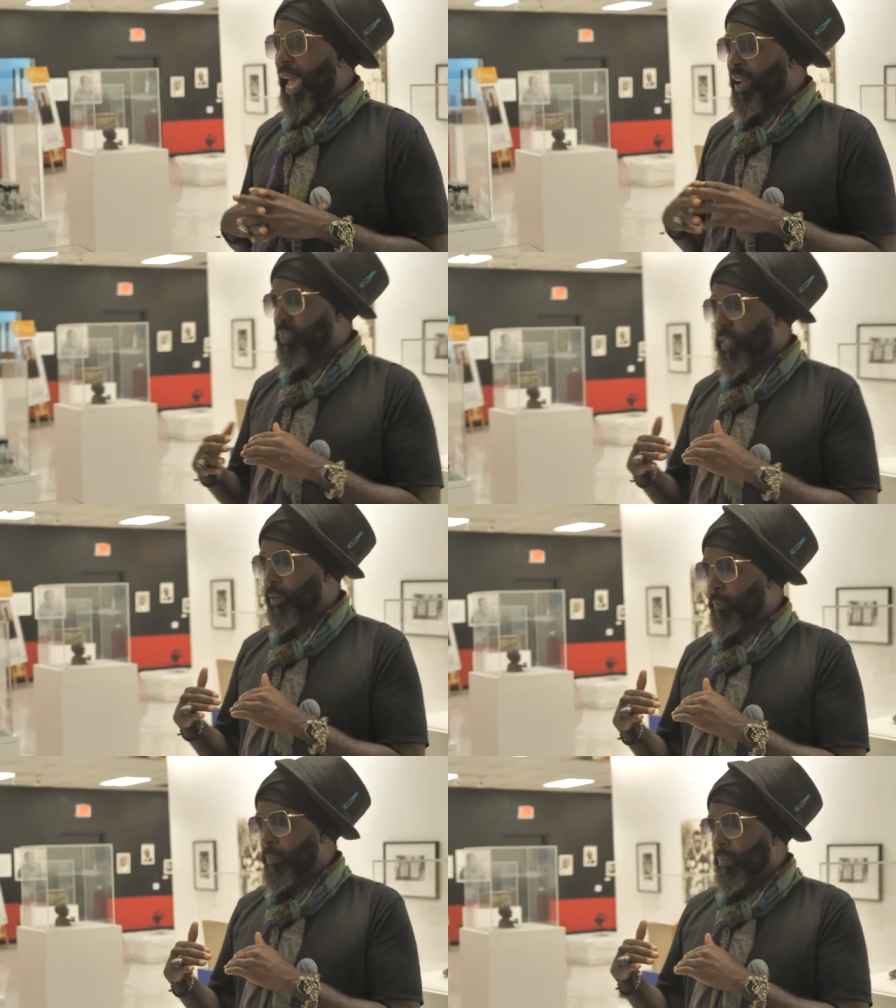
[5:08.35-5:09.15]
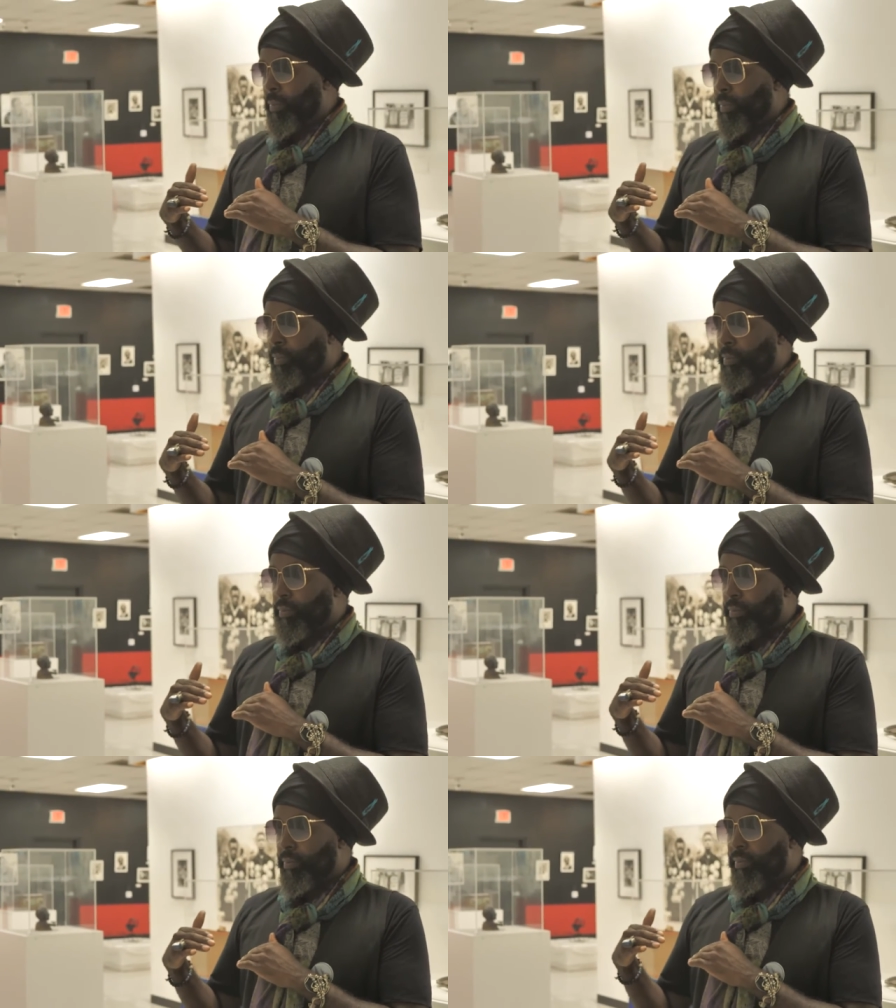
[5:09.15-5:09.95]
after
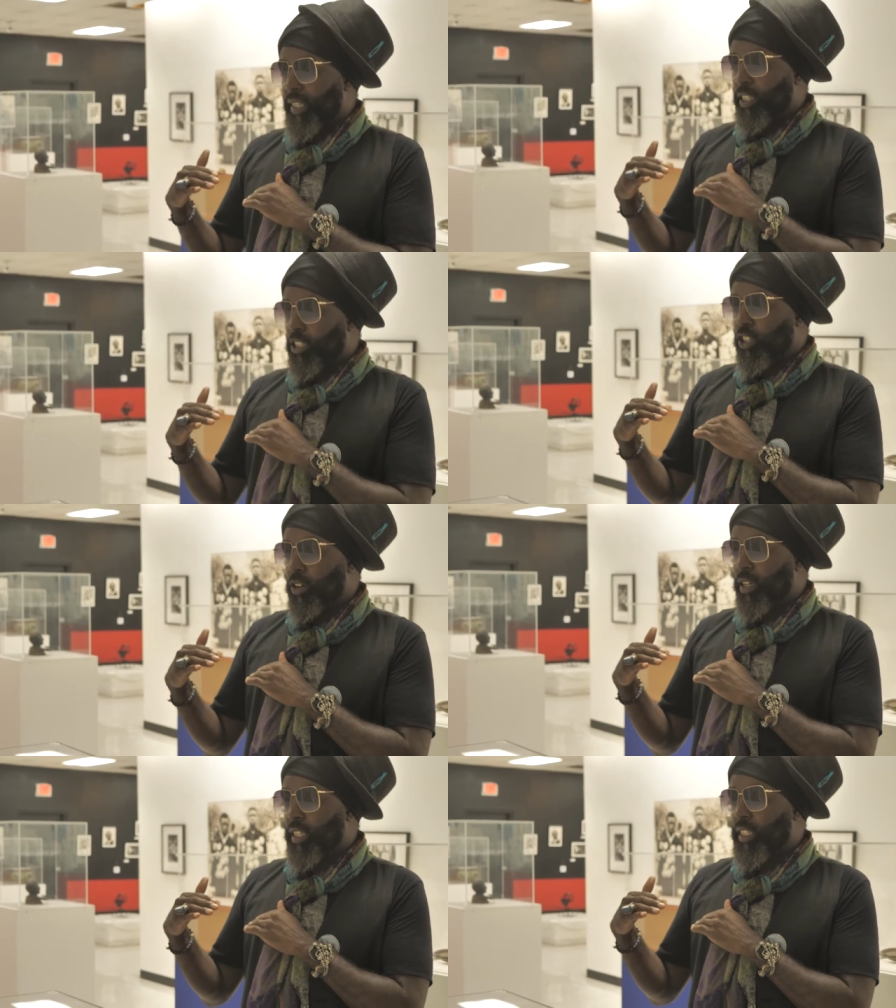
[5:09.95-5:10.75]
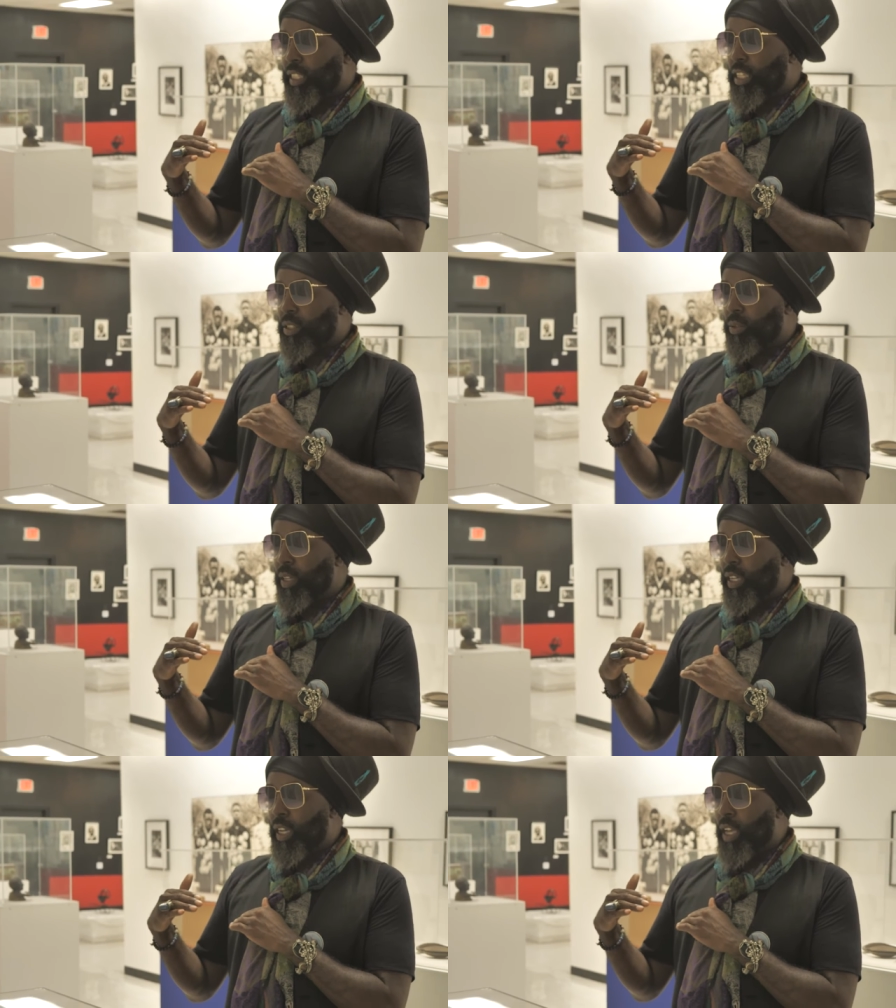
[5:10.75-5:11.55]
the turn of the
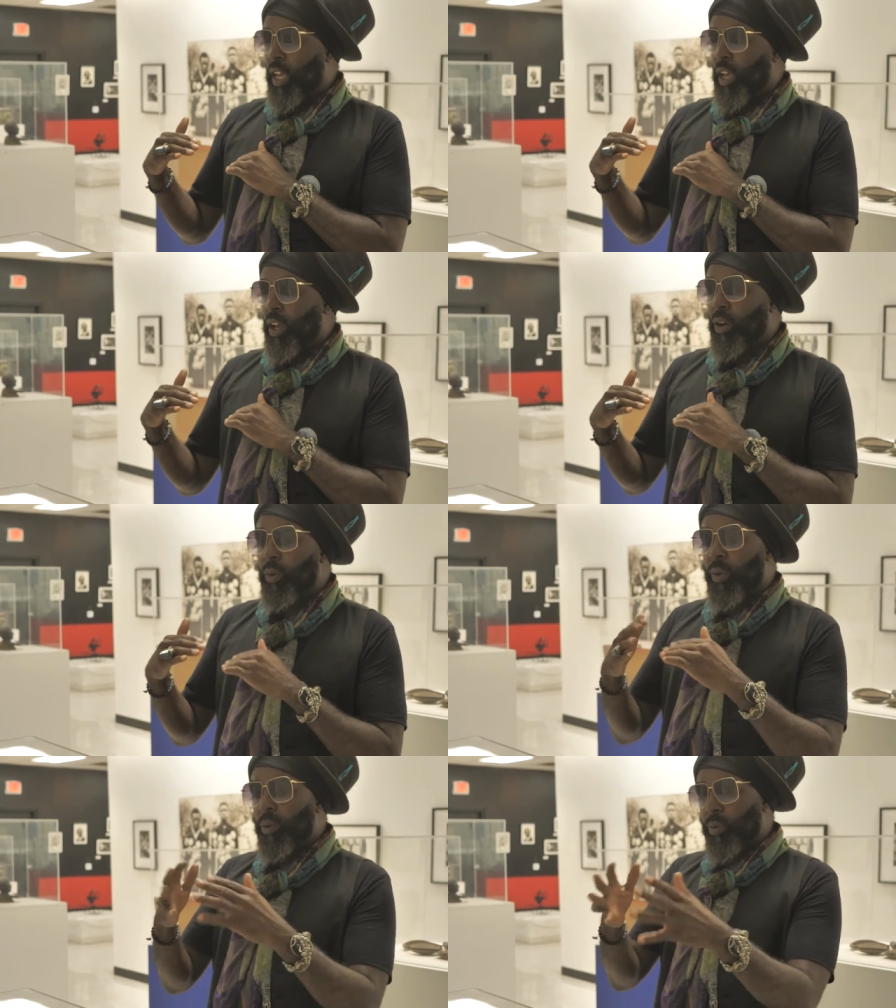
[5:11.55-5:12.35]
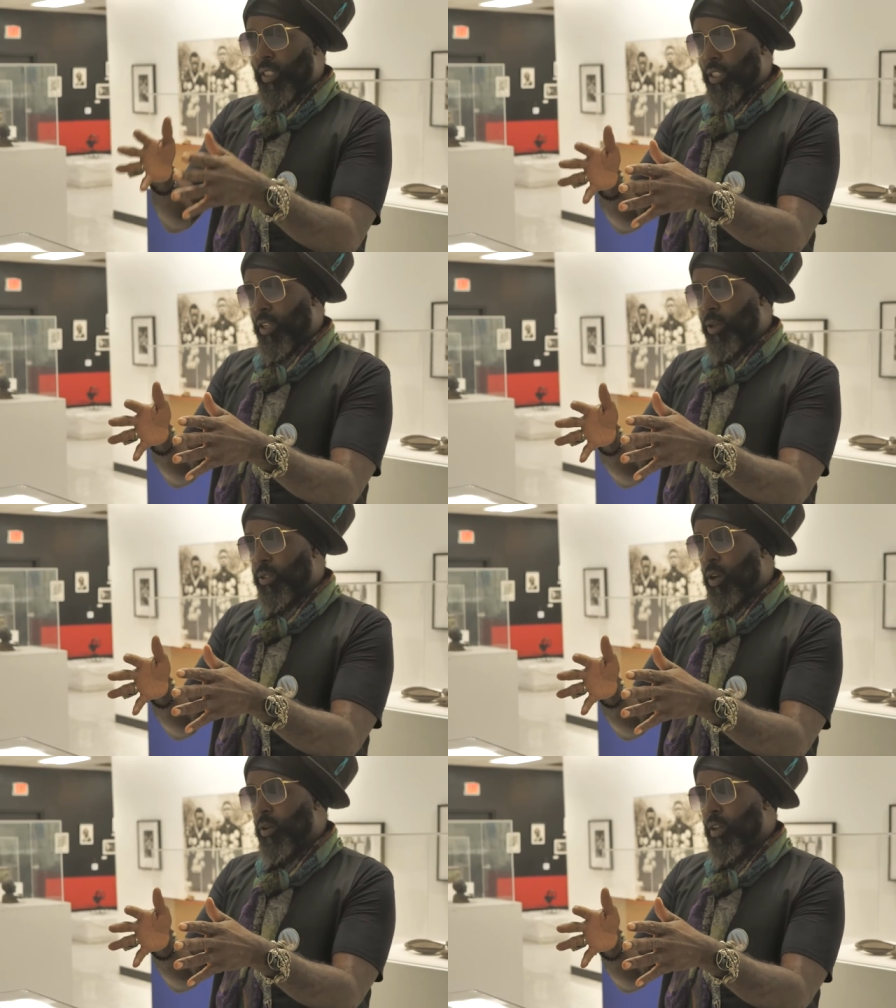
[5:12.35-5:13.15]
century, we went to
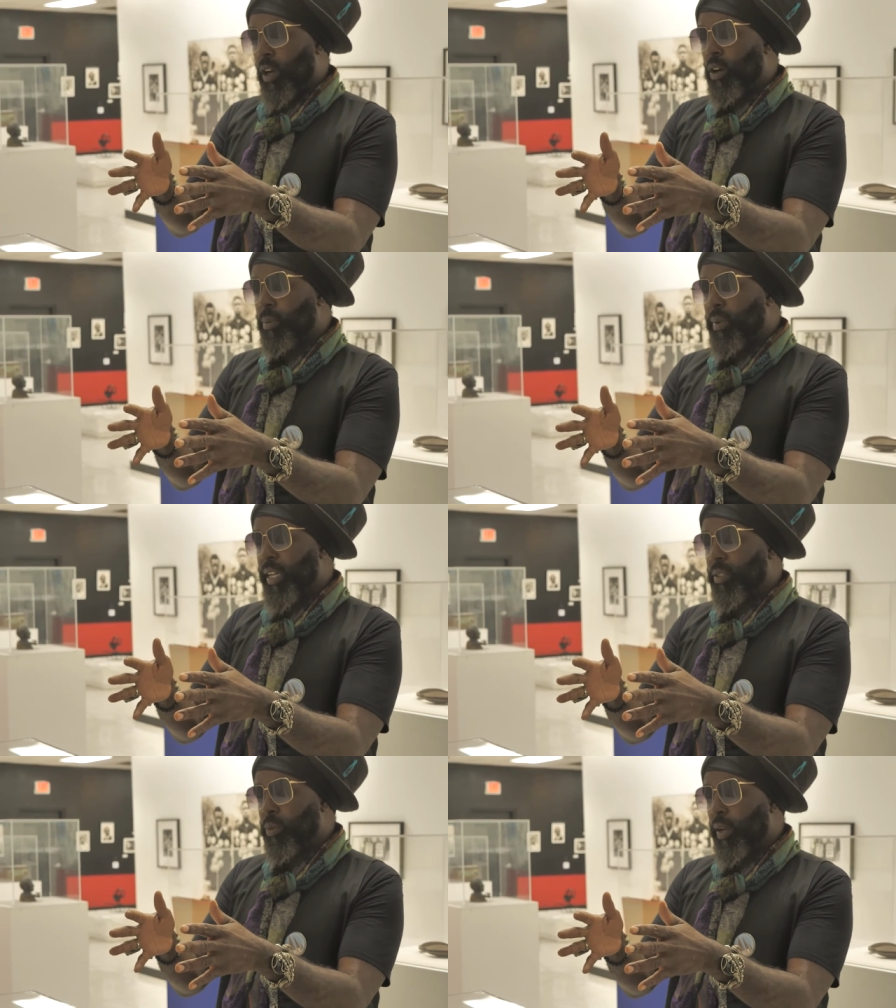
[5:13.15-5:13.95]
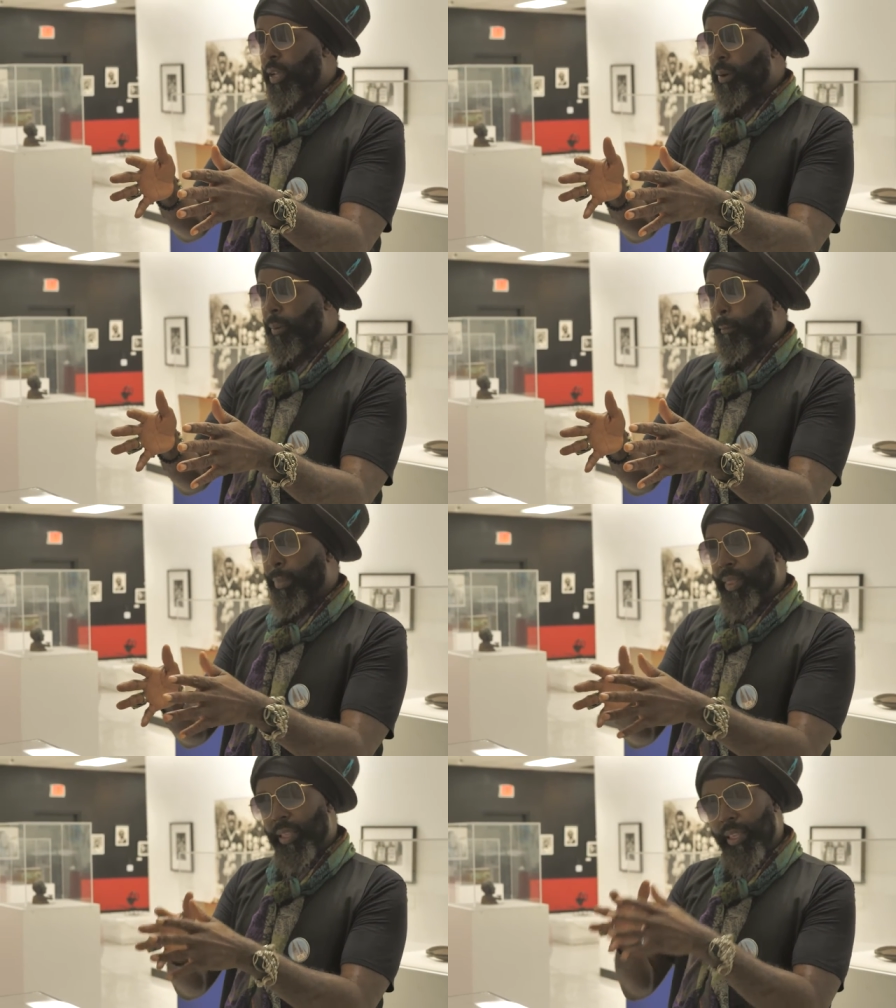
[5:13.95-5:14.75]
Tulsa, Oklahoma as well,
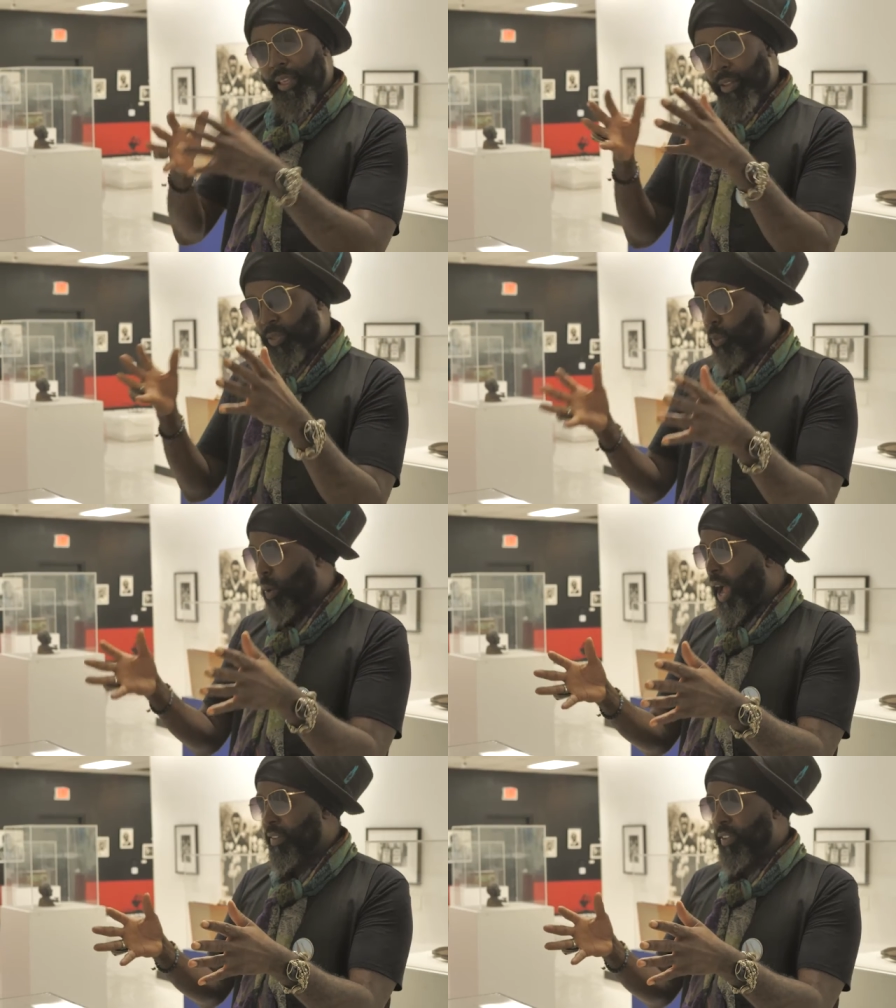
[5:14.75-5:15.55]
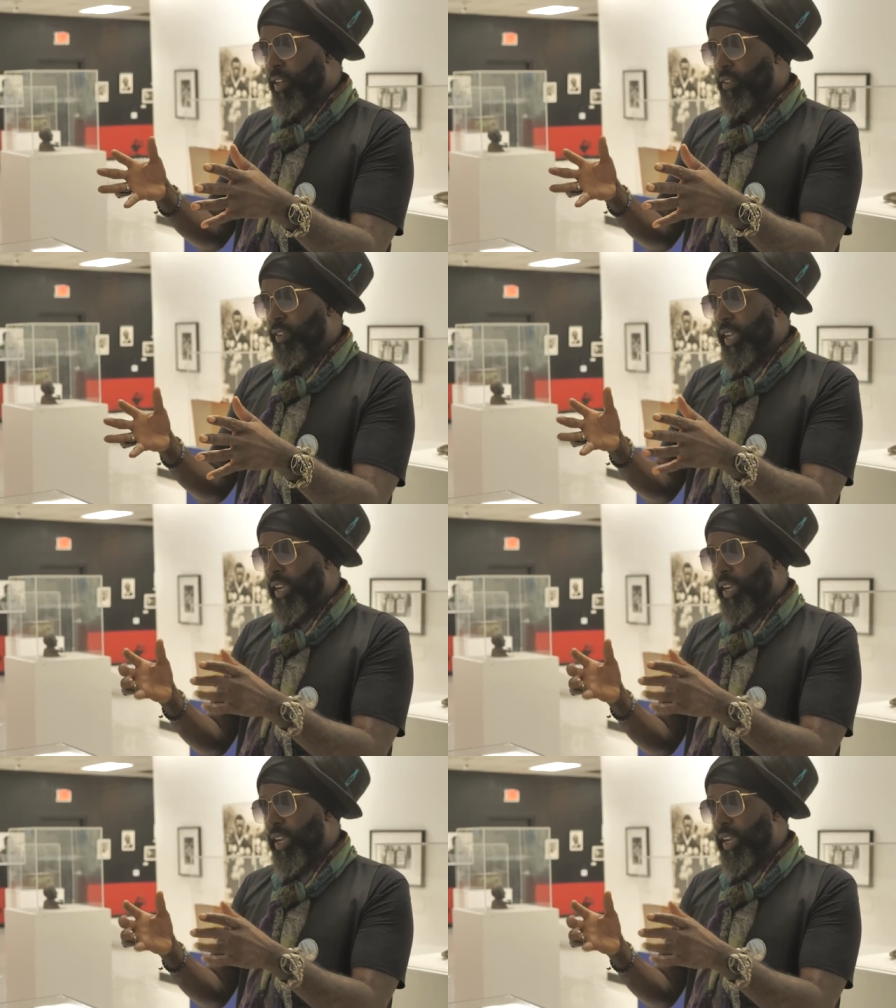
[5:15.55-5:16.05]
thriving over